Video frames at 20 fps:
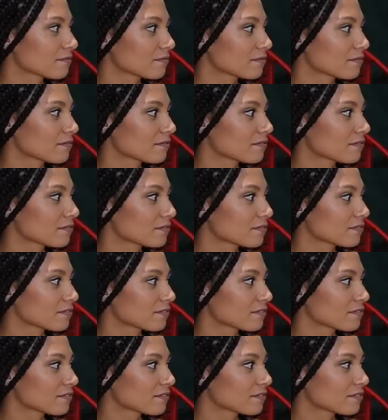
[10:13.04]

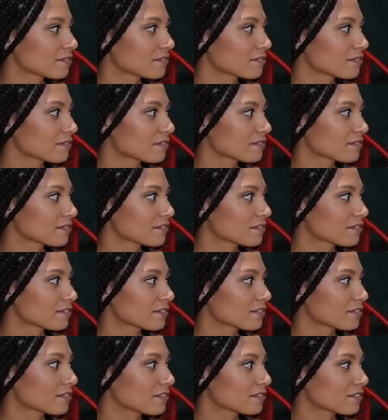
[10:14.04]

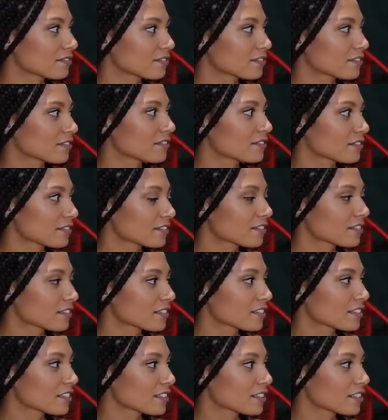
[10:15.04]

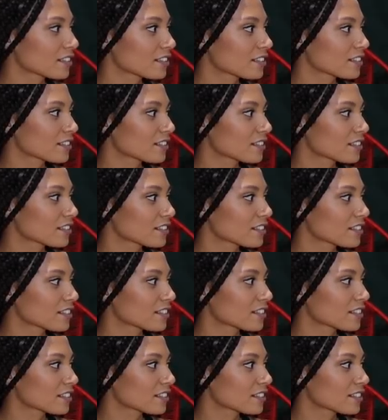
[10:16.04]

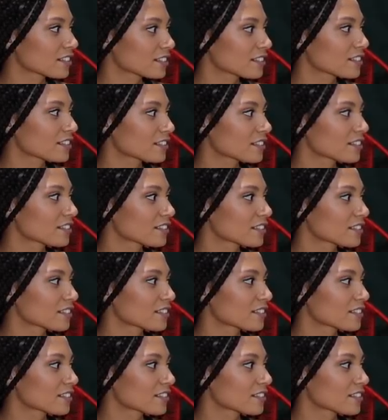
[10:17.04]

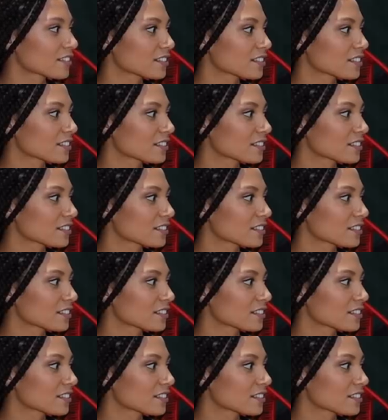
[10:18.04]
No words are spoken by the person on screen.